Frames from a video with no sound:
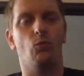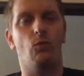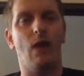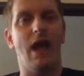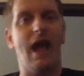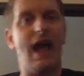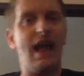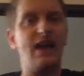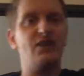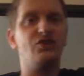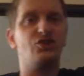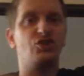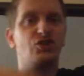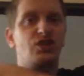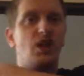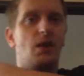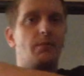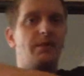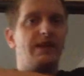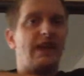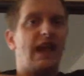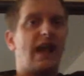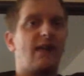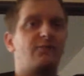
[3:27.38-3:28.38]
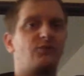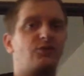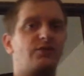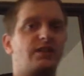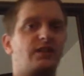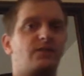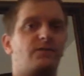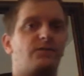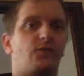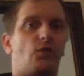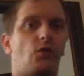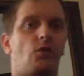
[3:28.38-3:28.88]
As you're coming after
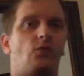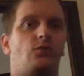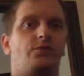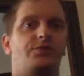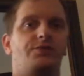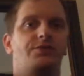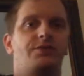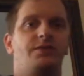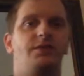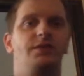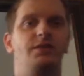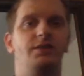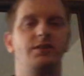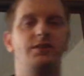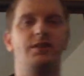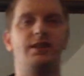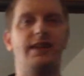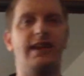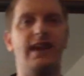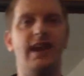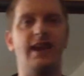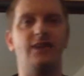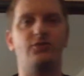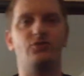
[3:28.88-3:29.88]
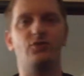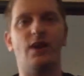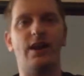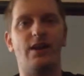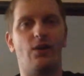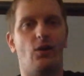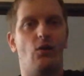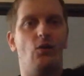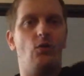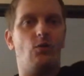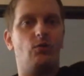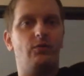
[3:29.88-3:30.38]
Nick Foles. You can't try
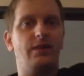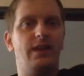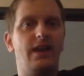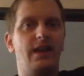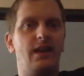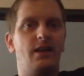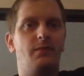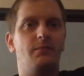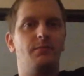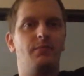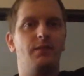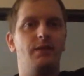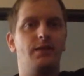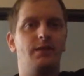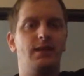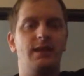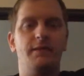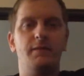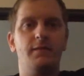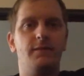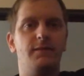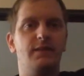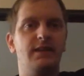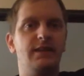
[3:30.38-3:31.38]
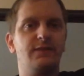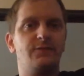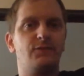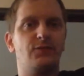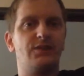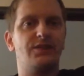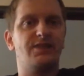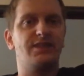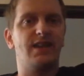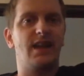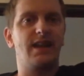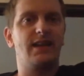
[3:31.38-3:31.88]
to hold him, even if it is for a
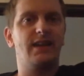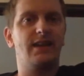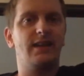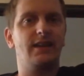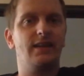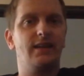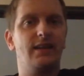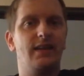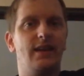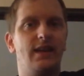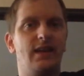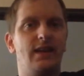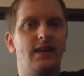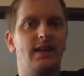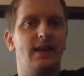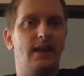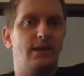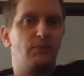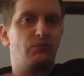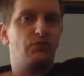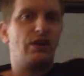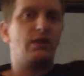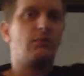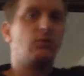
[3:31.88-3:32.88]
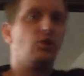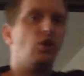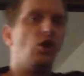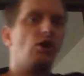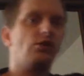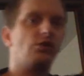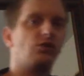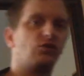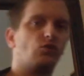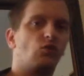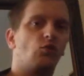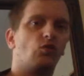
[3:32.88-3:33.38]
second, and bring him along
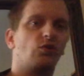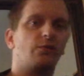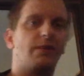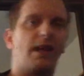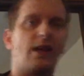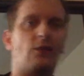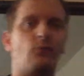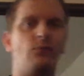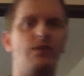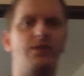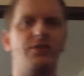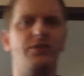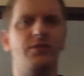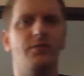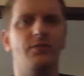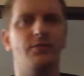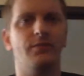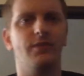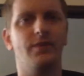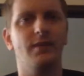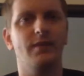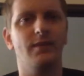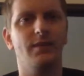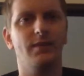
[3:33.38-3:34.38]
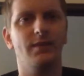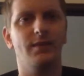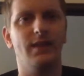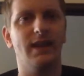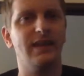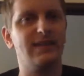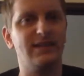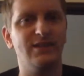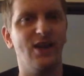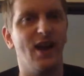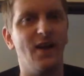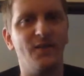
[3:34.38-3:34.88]
to the quarterback with you.
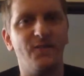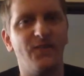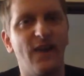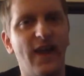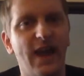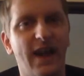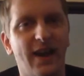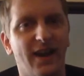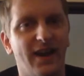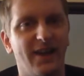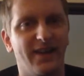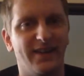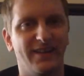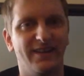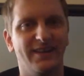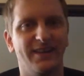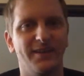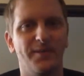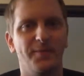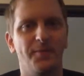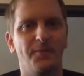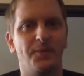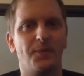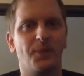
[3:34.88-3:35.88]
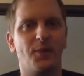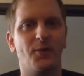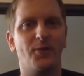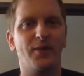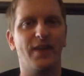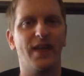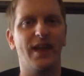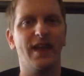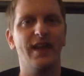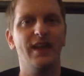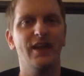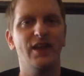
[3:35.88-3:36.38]
That's not fair.
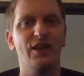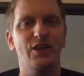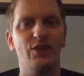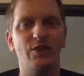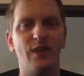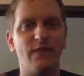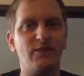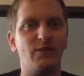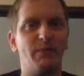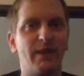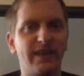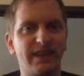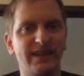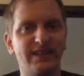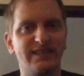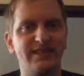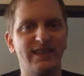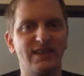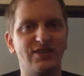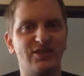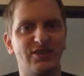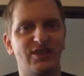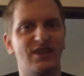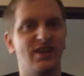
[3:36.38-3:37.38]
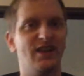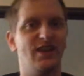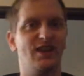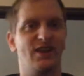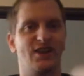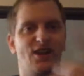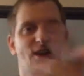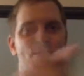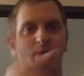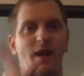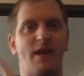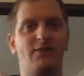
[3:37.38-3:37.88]
Okay? You have to make a decision.
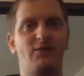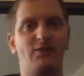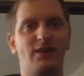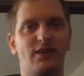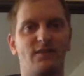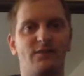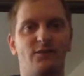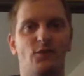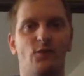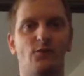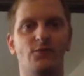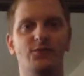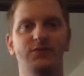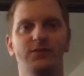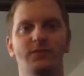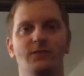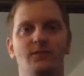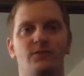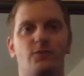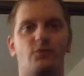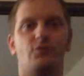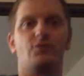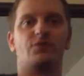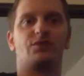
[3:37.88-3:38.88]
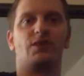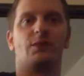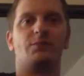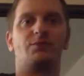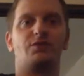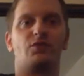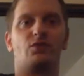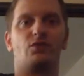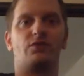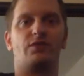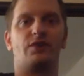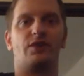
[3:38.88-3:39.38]
Come after Nick Foles. Foles dumps
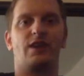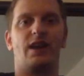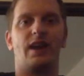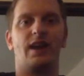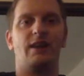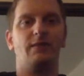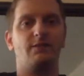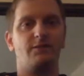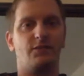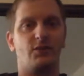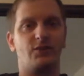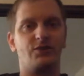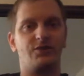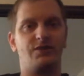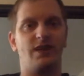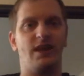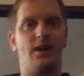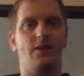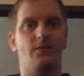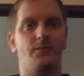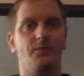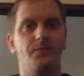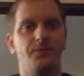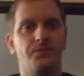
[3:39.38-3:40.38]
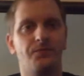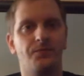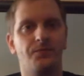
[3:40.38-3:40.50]
it over your head. First down.